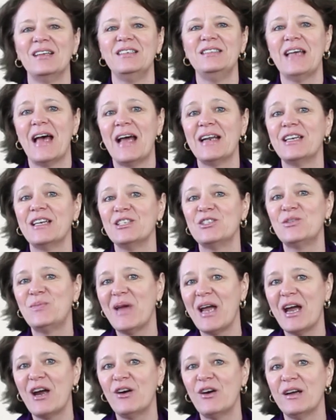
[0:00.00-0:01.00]
Danica's
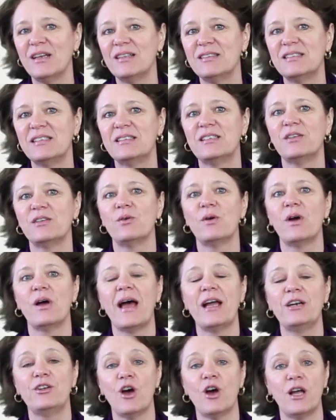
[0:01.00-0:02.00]
parents
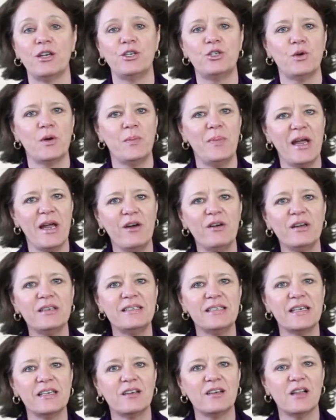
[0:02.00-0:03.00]
had gone to a
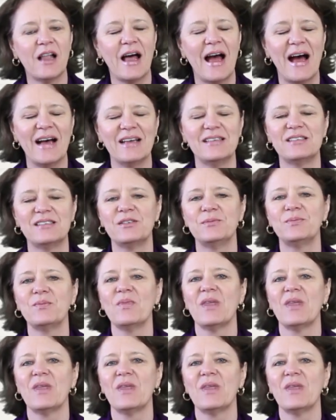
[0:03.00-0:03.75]
parenting class.